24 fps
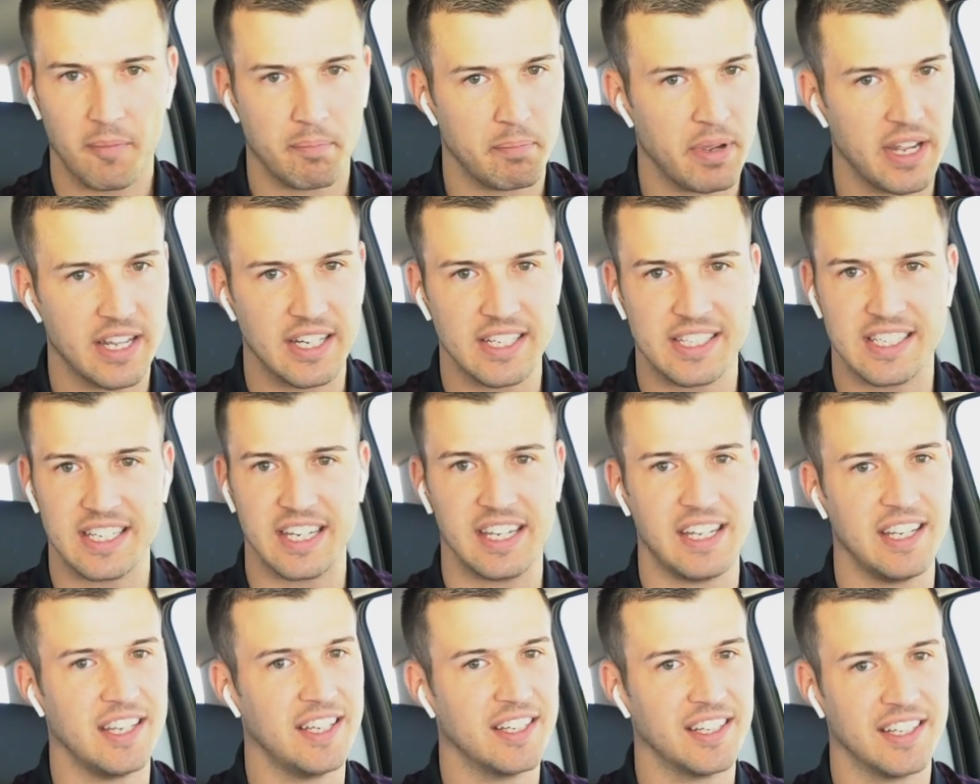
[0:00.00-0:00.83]
P N
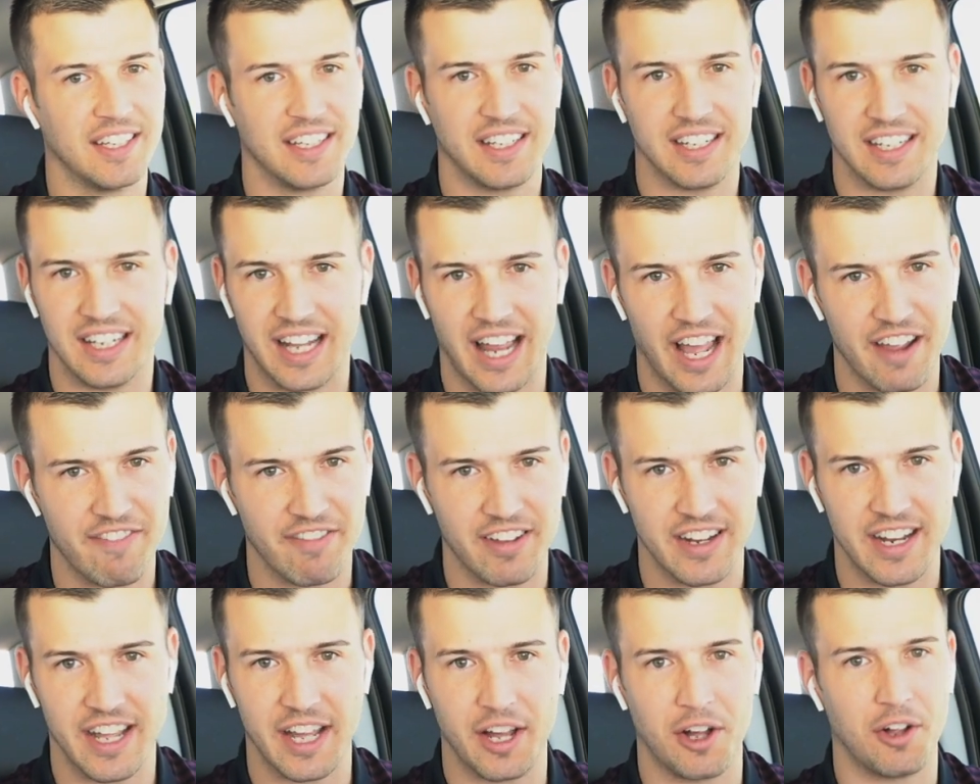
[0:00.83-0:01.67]
C, life
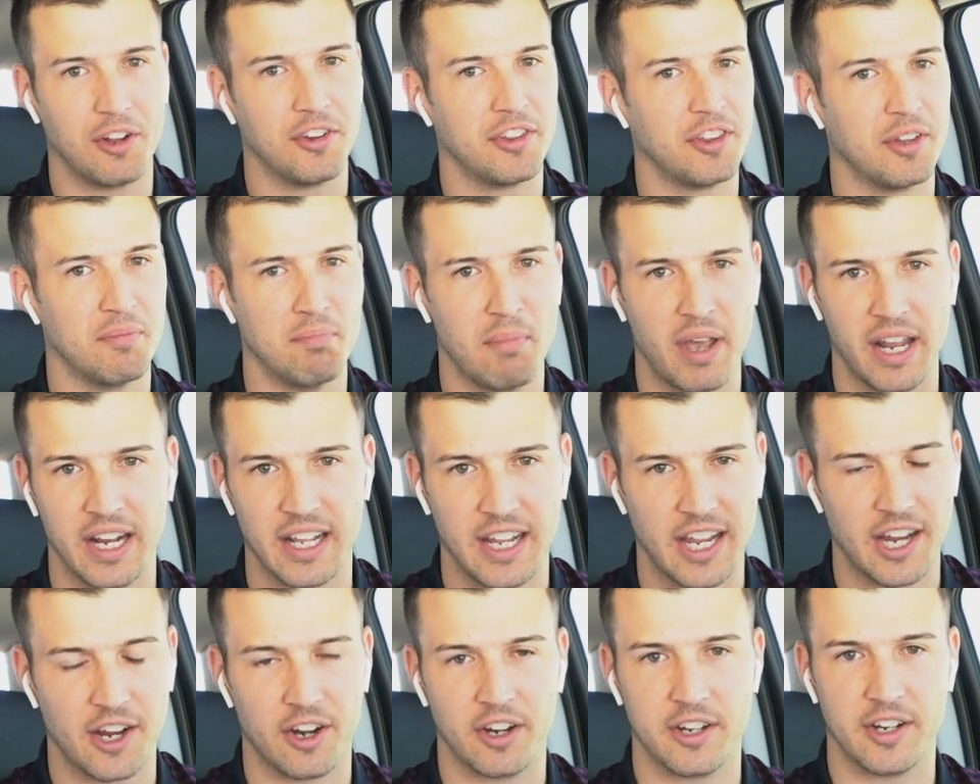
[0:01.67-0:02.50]
and health,
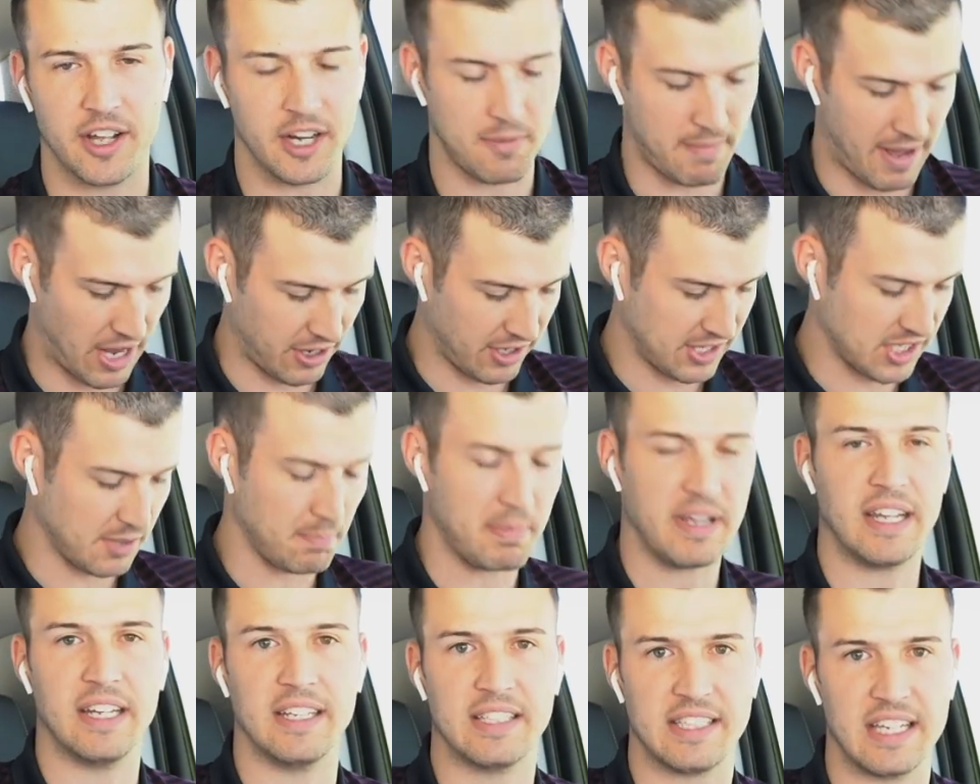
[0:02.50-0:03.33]
Medicare, it doesn't matter, it's a
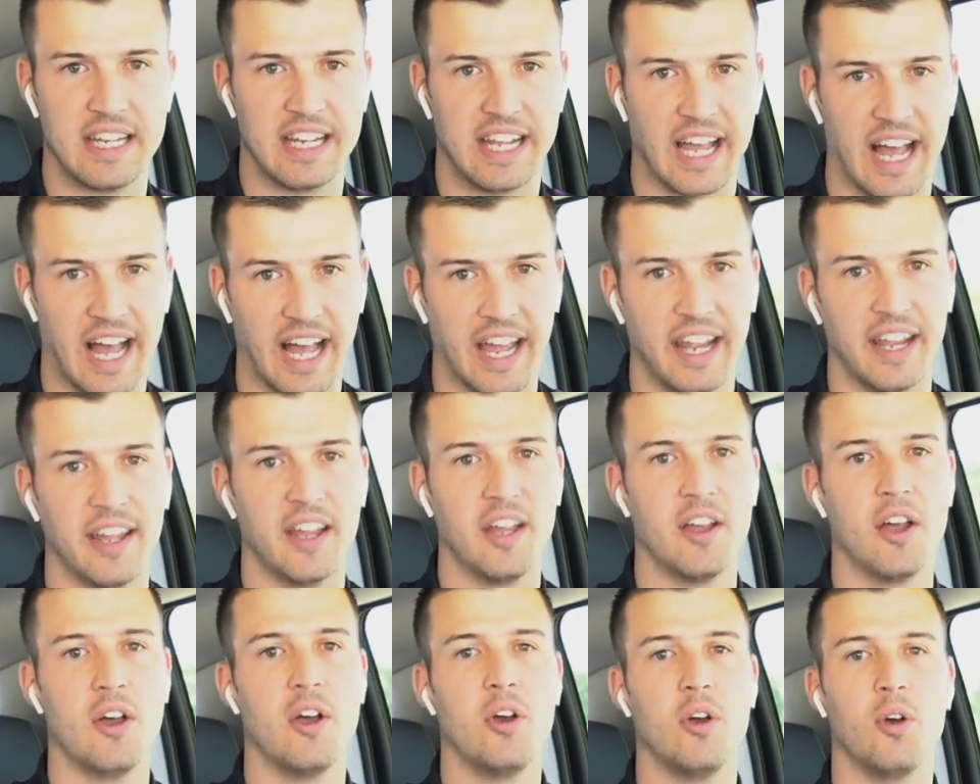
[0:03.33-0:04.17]
P N C guy.
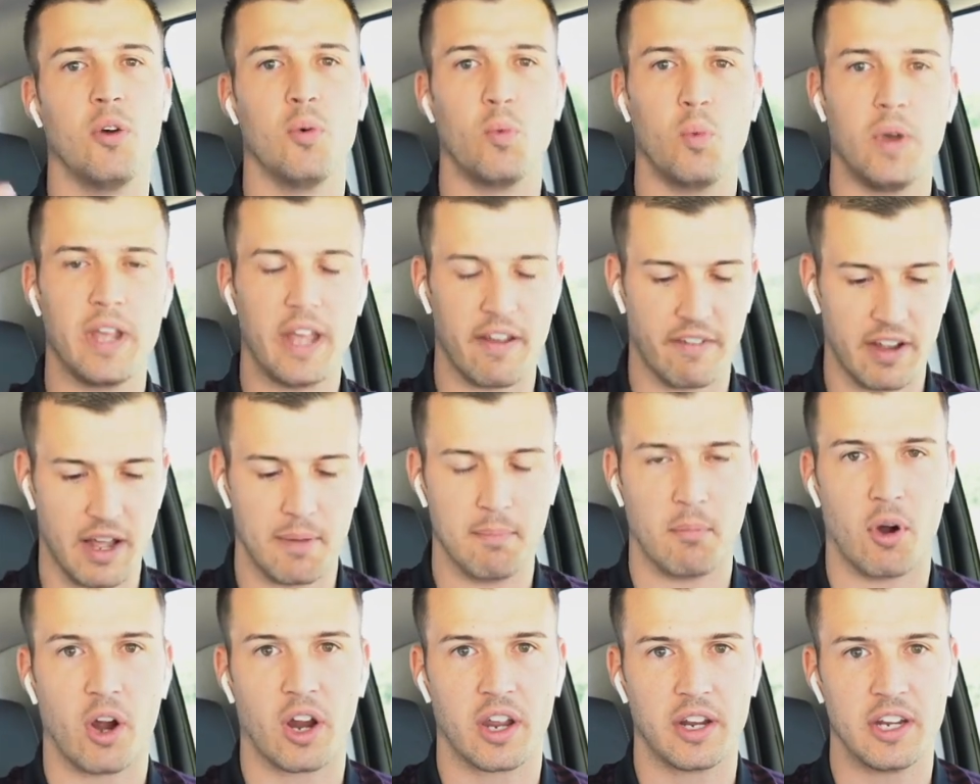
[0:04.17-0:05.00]
We have we
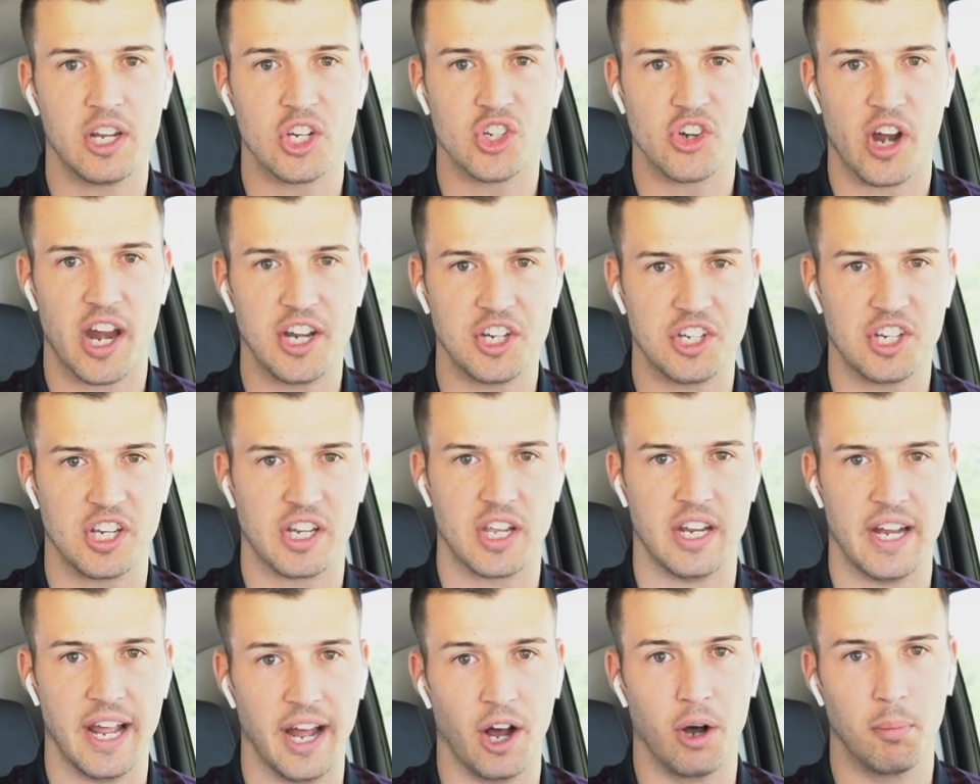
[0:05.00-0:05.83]
got marketing strategies
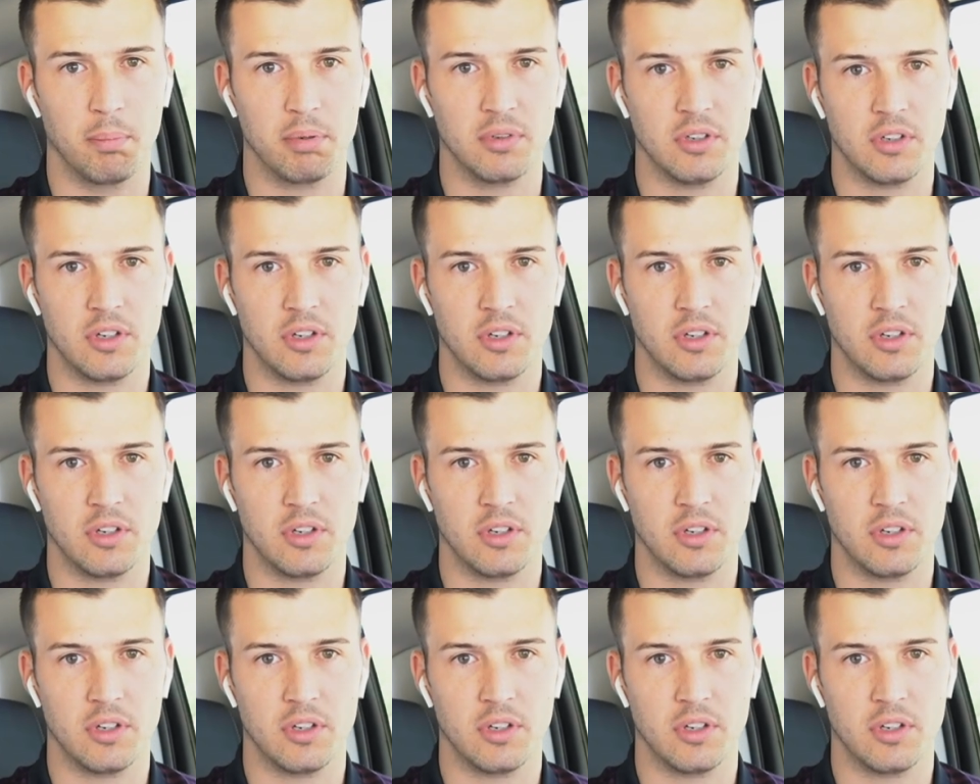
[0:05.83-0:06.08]
that can help.